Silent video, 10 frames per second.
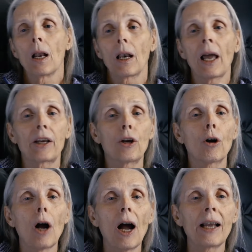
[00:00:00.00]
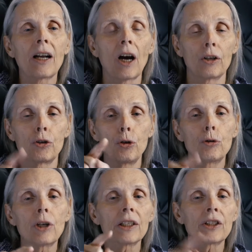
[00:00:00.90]
like your icons, you
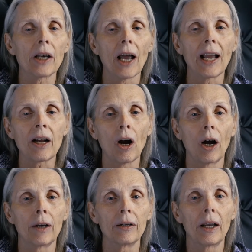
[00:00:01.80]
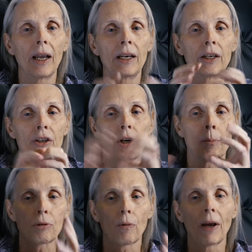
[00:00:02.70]
touch an icon and it
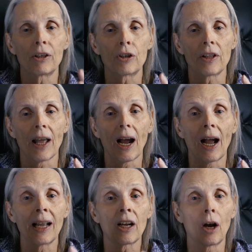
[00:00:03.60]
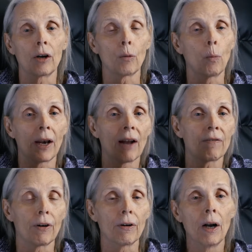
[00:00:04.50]
jumps right to that icon or
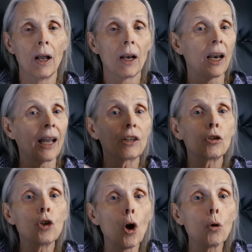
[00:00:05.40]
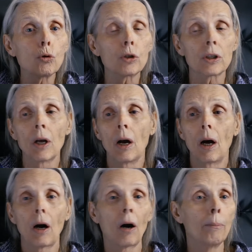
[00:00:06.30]
whatever, like notes
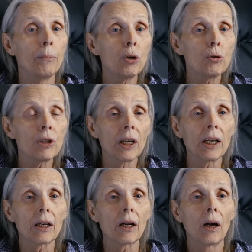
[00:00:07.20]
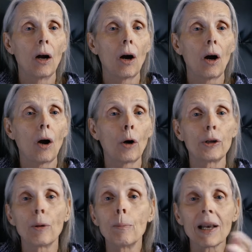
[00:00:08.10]
or music or
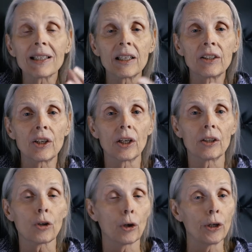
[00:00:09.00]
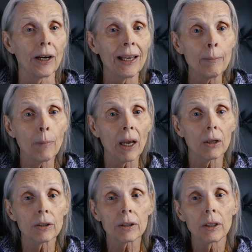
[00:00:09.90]
your messages or your
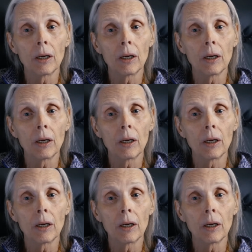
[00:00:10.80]
emails.